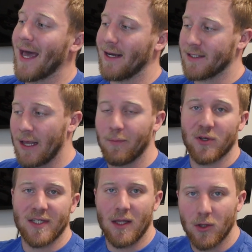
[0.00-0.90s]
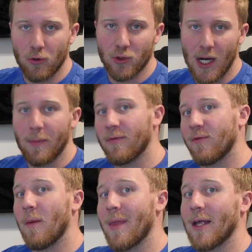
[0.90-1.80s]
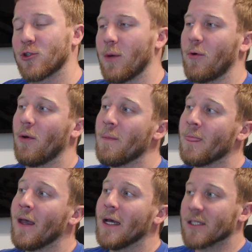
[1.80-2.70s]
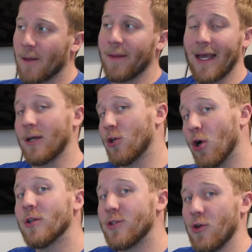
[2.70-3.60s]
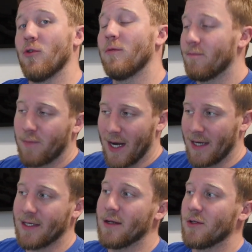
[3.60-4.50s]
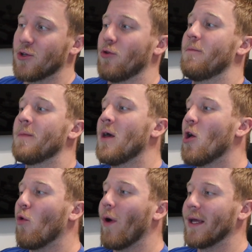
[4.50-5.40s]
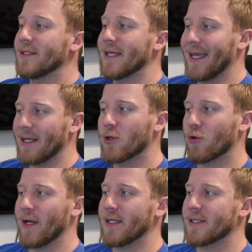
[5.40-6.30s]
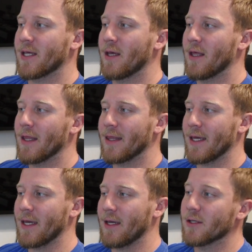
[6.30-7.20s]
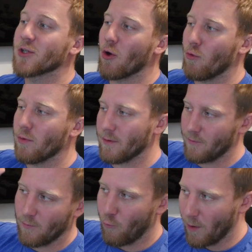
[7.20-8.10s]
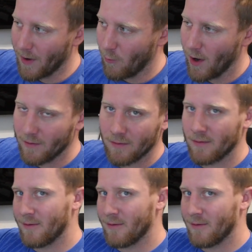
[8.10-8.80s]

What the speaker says: at a 10% load drop from that triple. Something I could do, but I didn't do, was increase so 1x1,